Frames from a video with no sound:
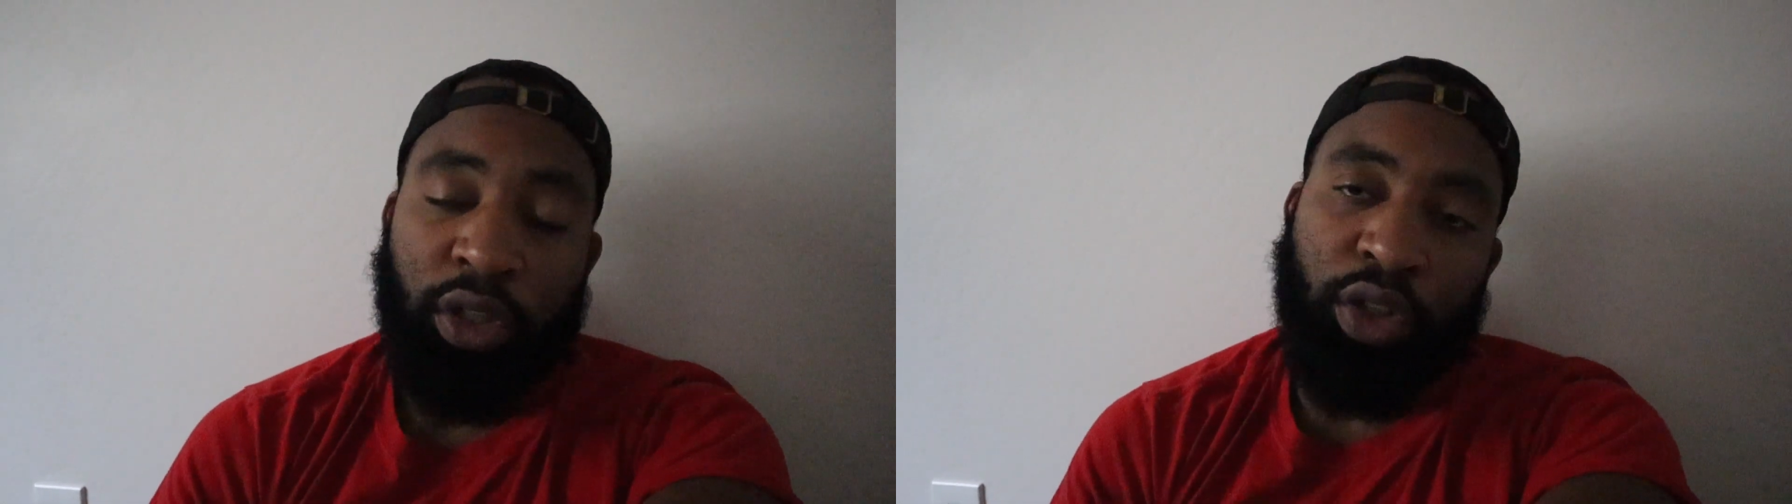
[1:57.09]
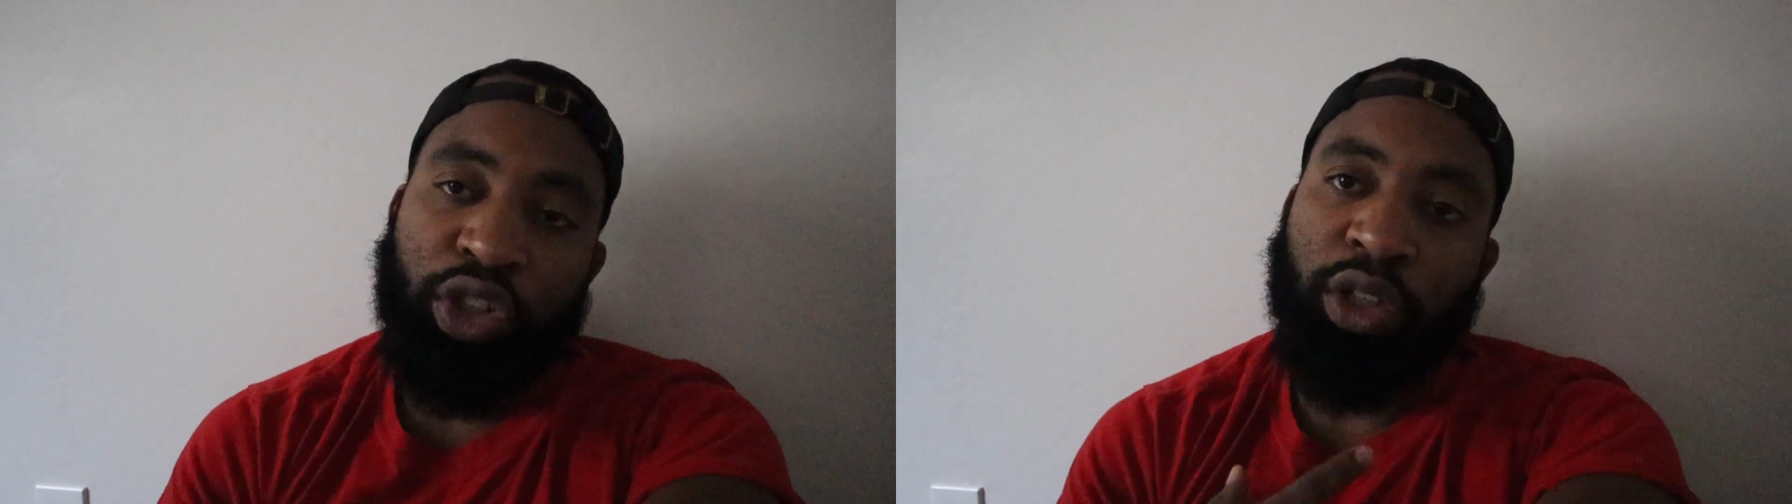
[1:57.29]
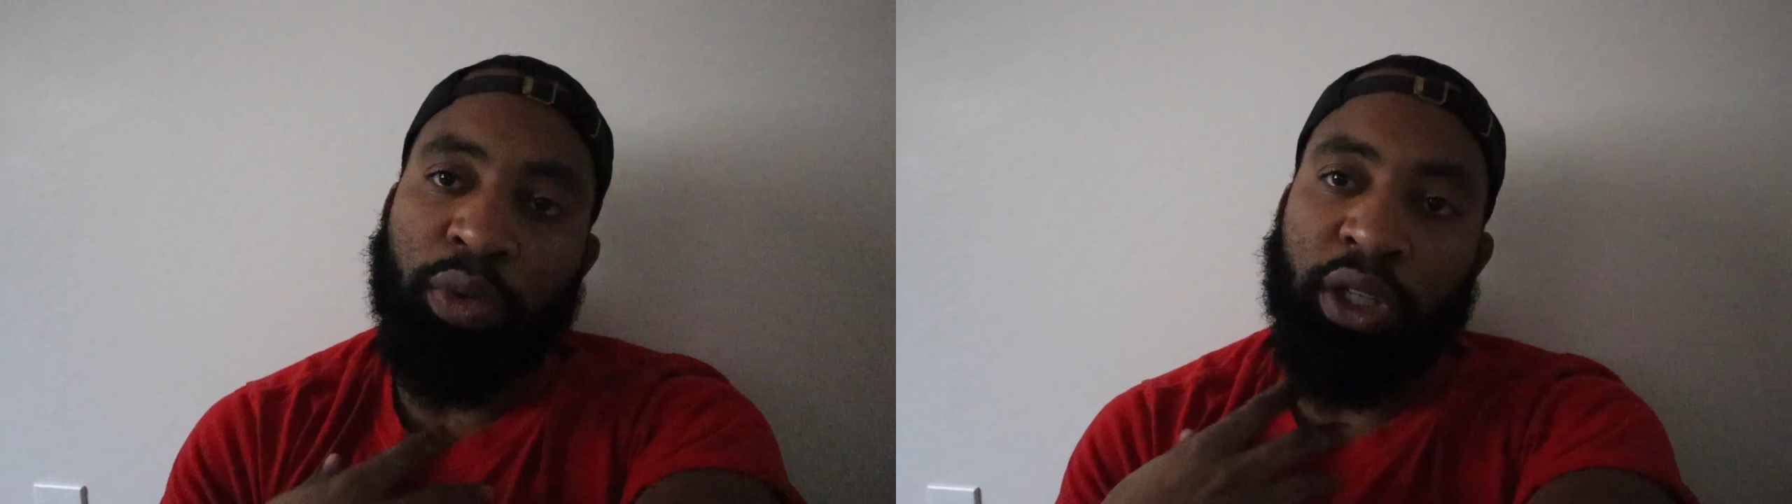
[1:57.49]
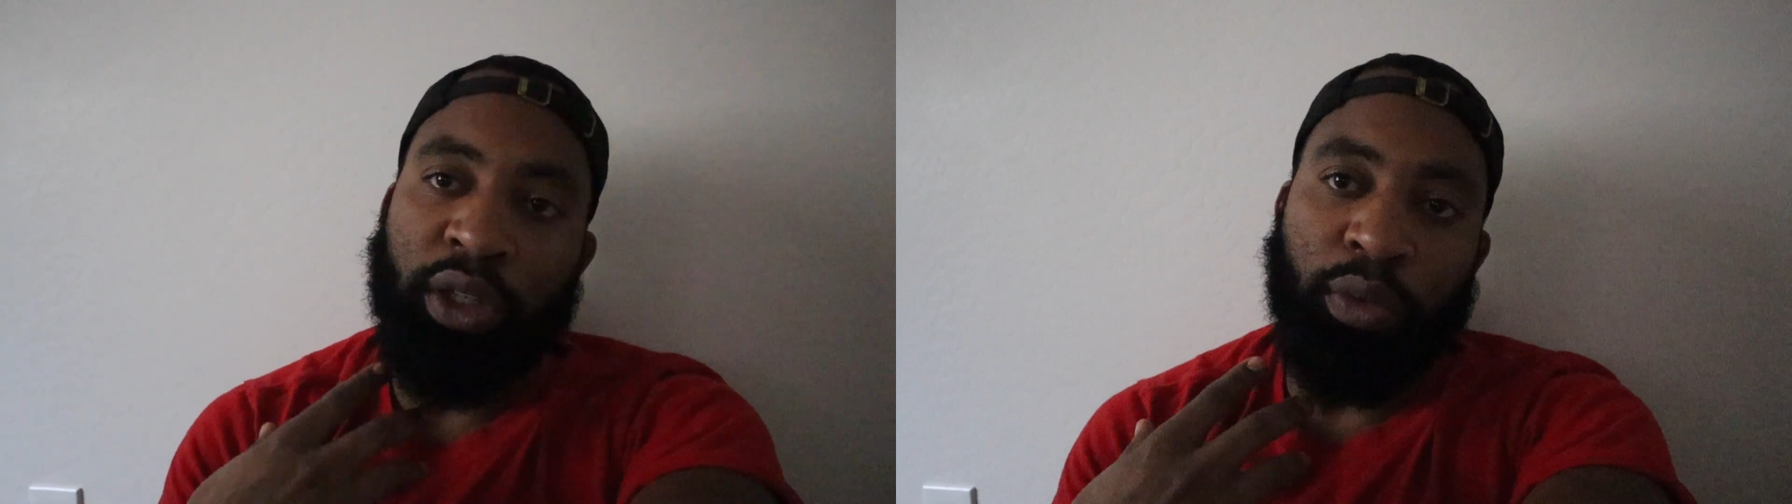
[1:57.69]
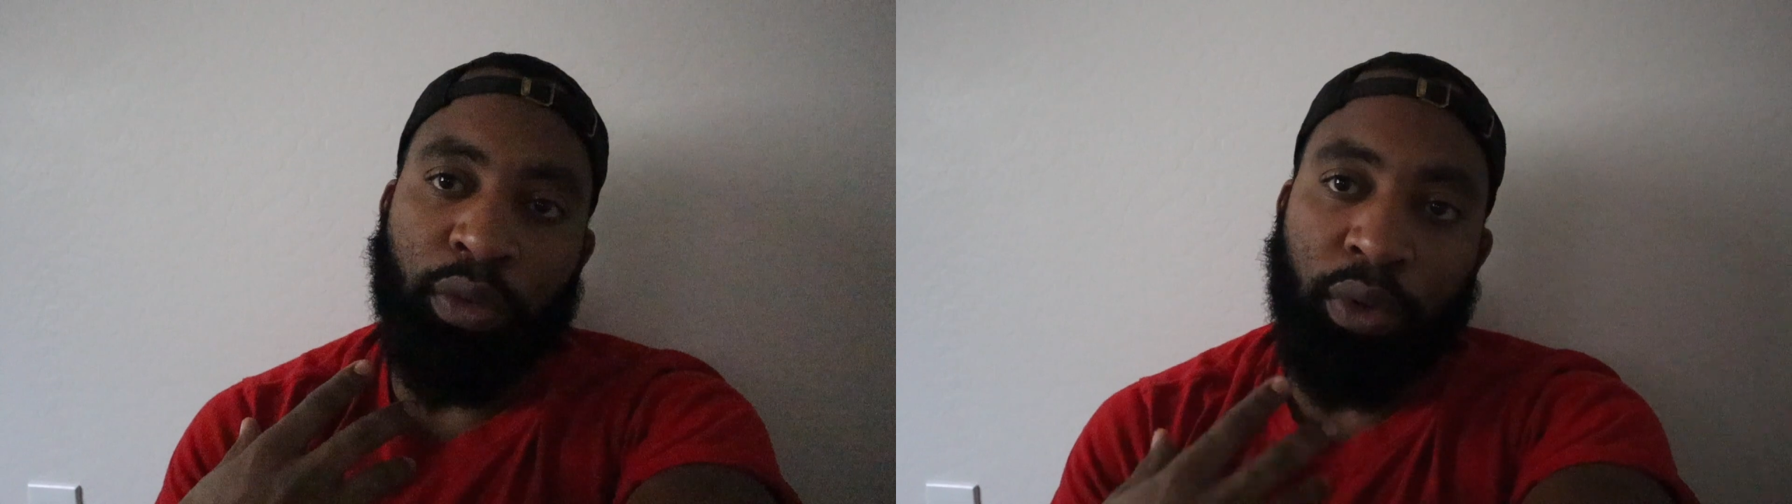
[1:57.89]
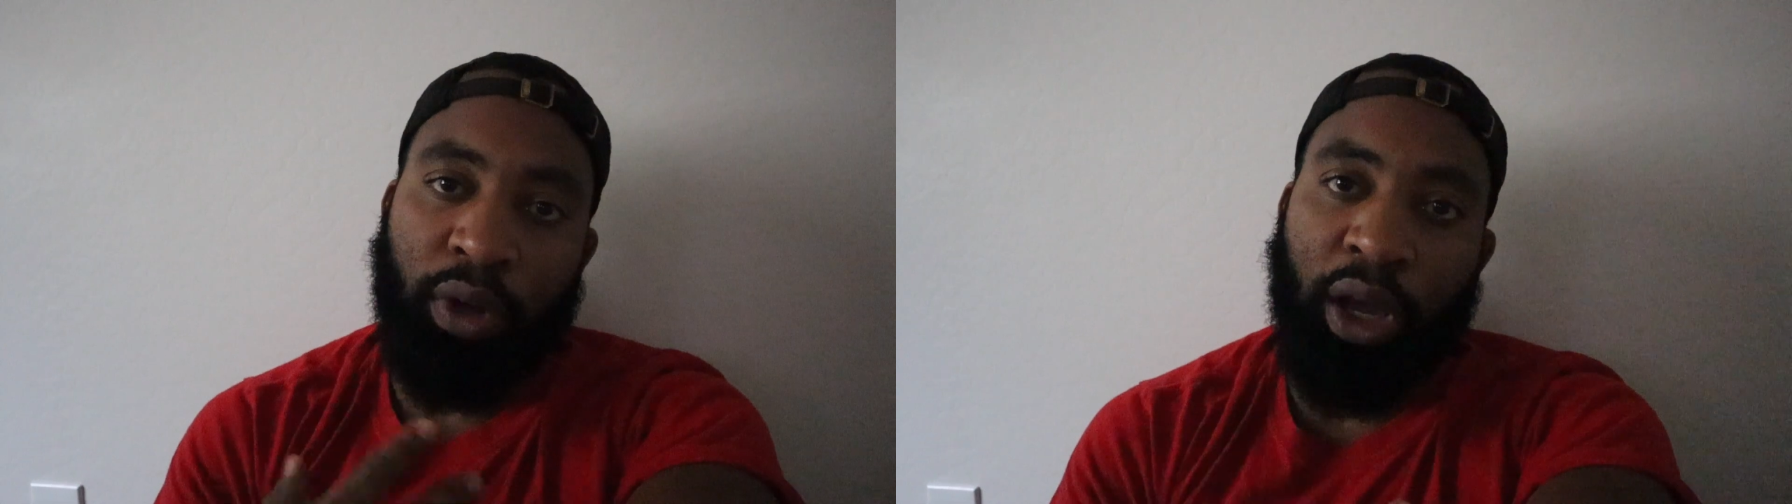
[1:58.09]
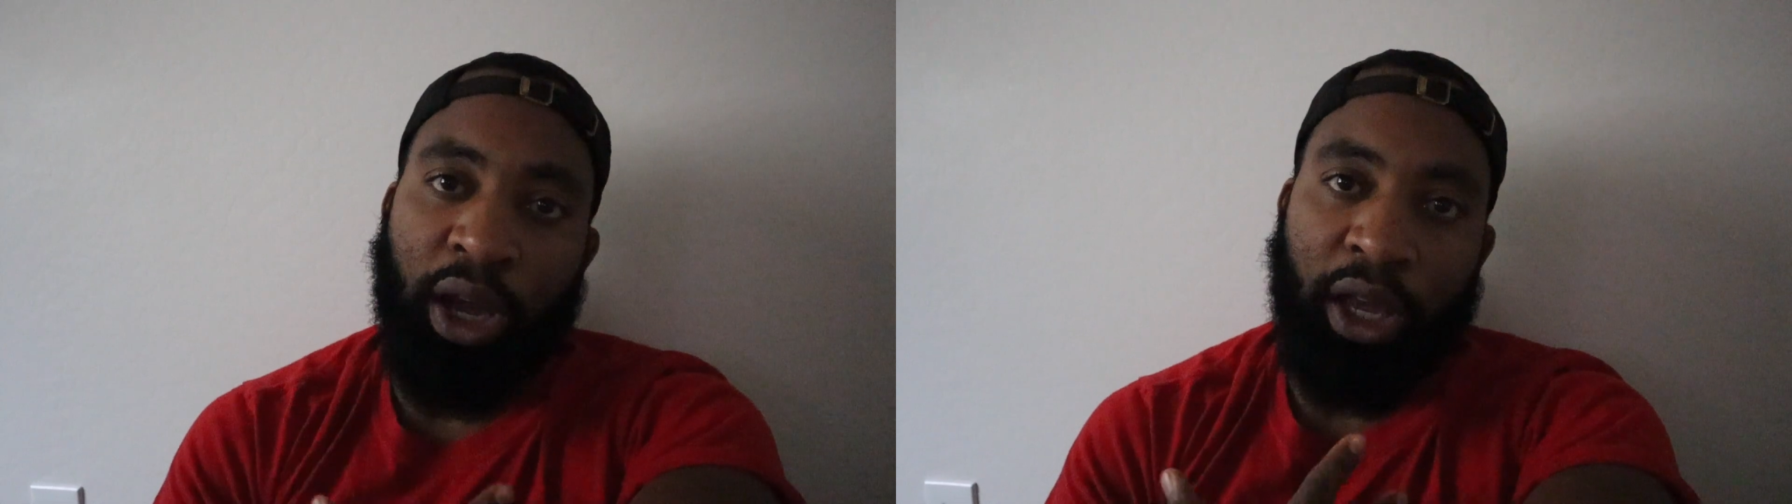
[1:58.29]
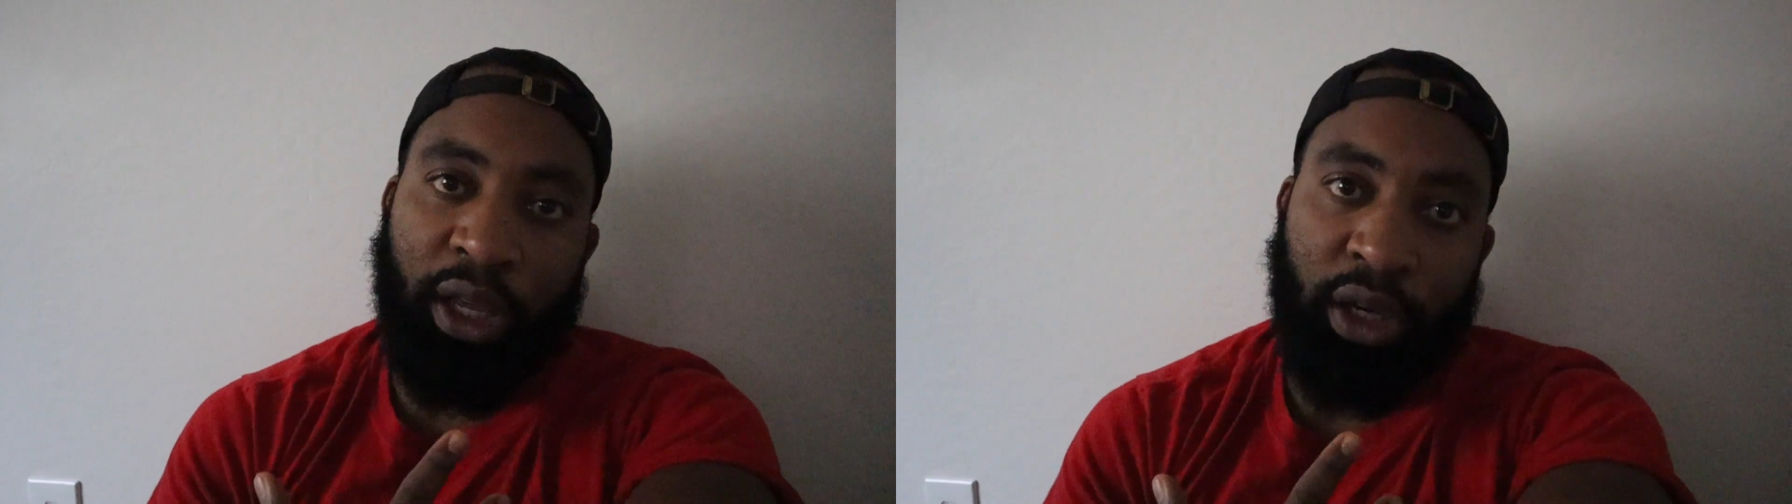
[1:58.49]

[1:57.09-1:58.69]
Usually when I